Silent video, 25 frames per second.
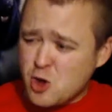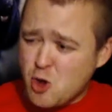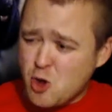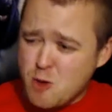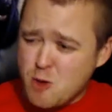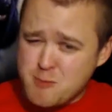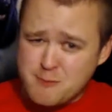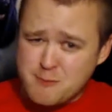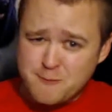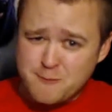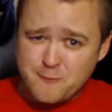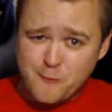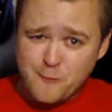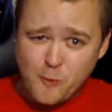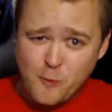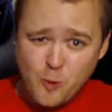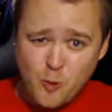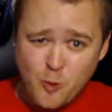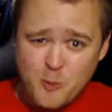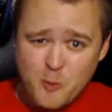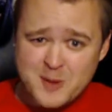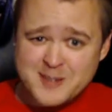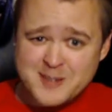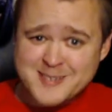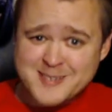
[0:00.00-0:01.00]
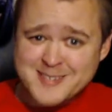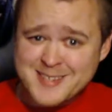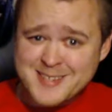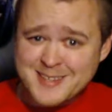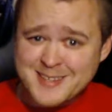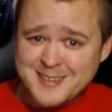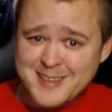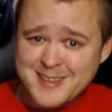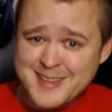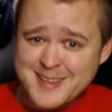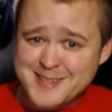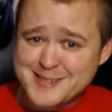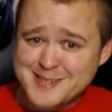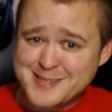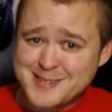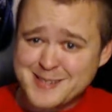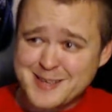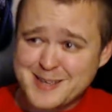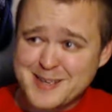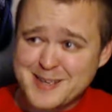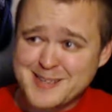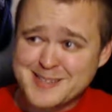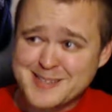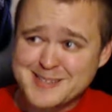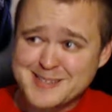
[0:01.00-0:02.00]
Her performance in
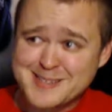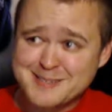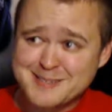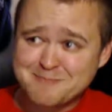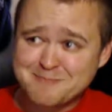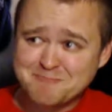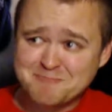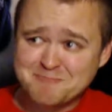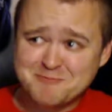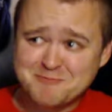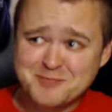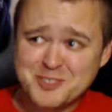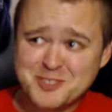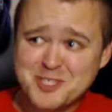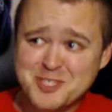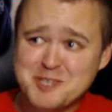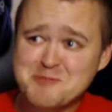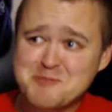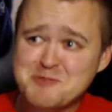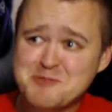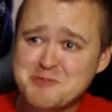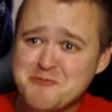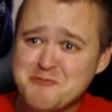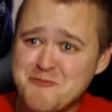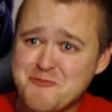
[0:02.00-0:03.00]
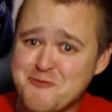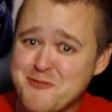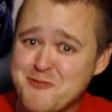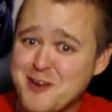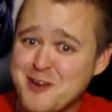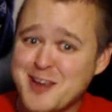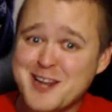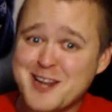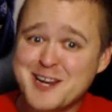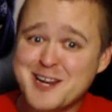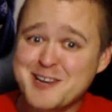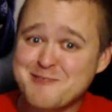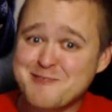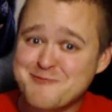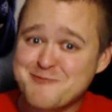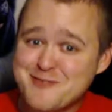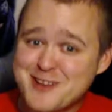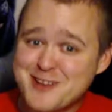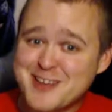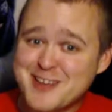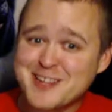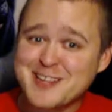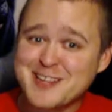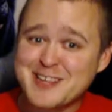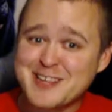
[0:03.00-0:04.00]
this is she was really,
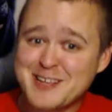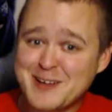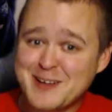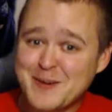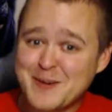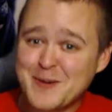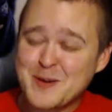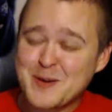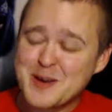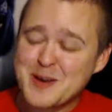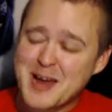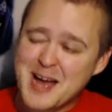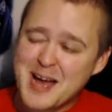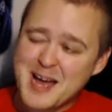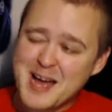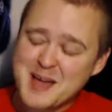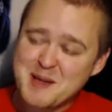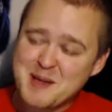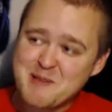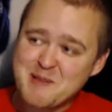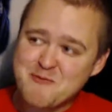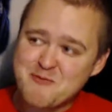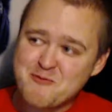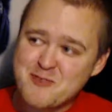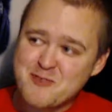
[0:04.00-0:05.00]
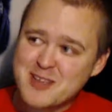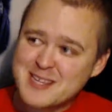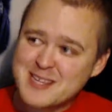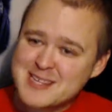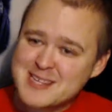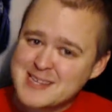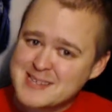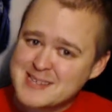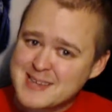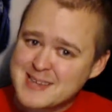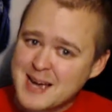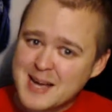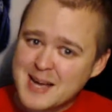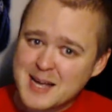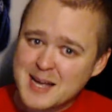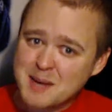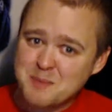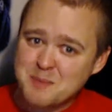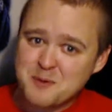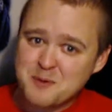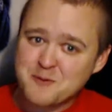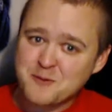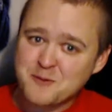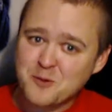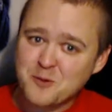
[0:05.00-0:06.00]
really good. I really dug
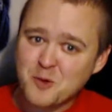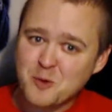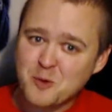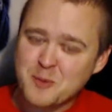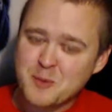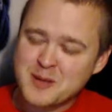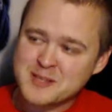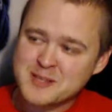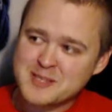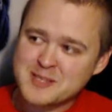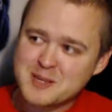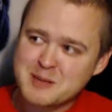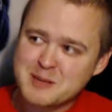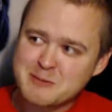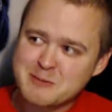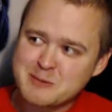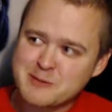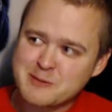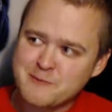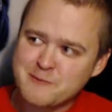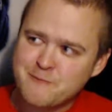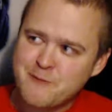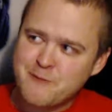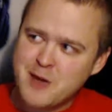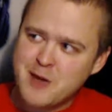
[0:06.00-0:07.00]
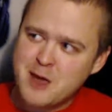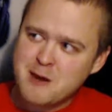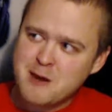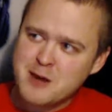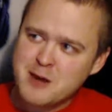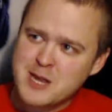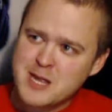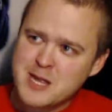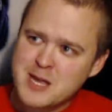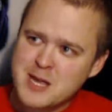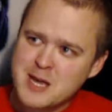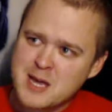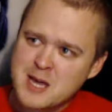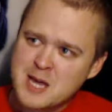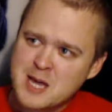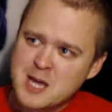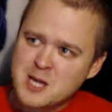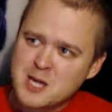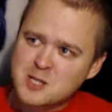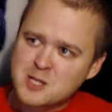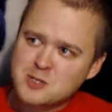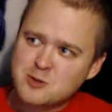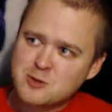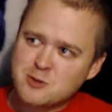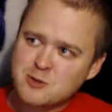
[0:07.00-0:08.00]
her performance. It was very
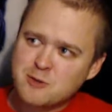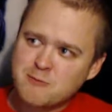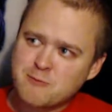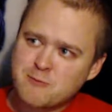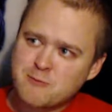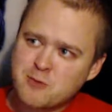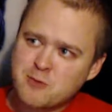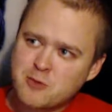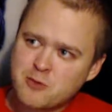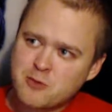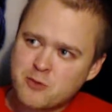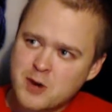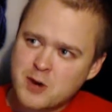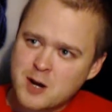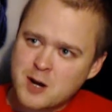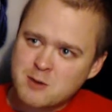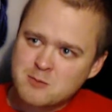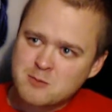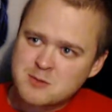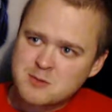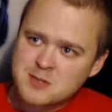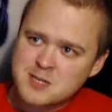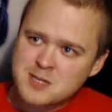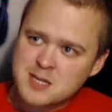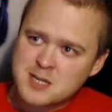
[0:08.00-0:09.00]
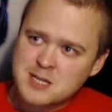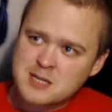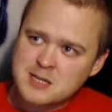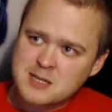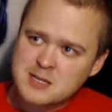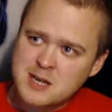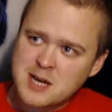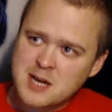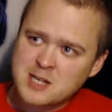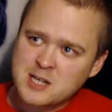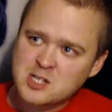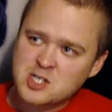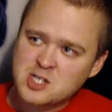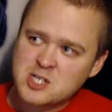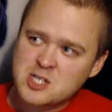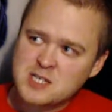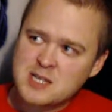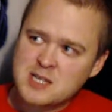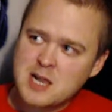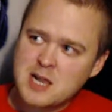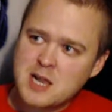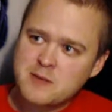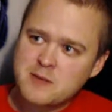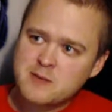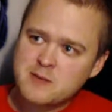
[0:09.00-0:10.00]
sort of grounded, and
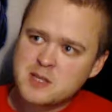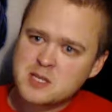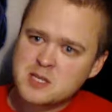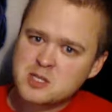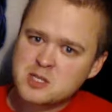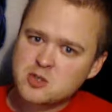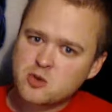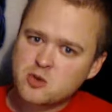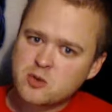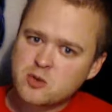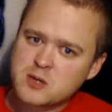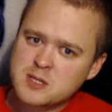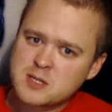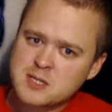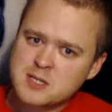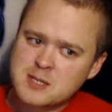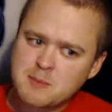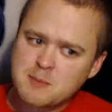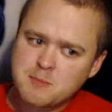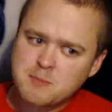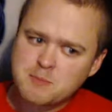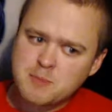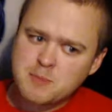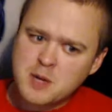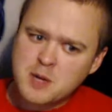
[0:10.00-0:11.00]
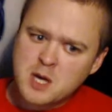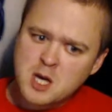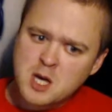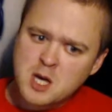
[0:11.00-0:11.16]
she delivered this sort of sub